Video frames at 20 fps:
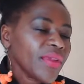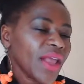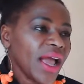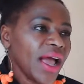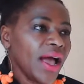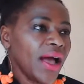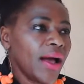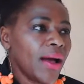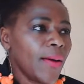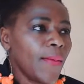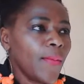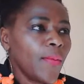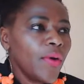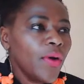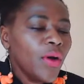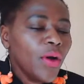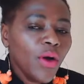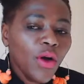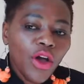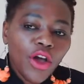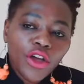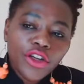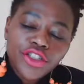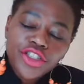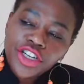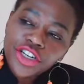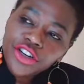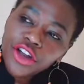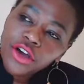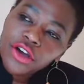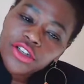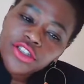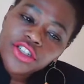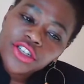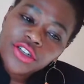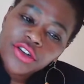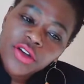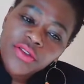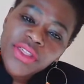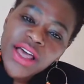do you know
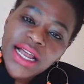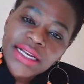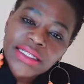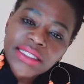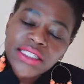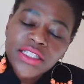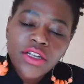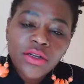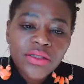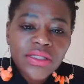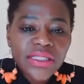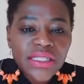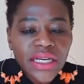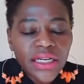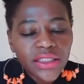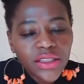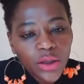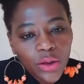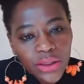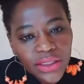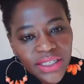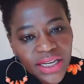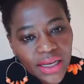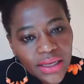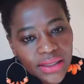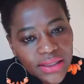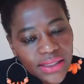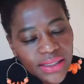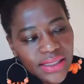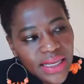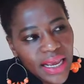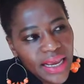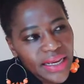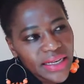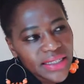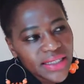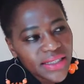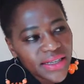that those TikTok dances,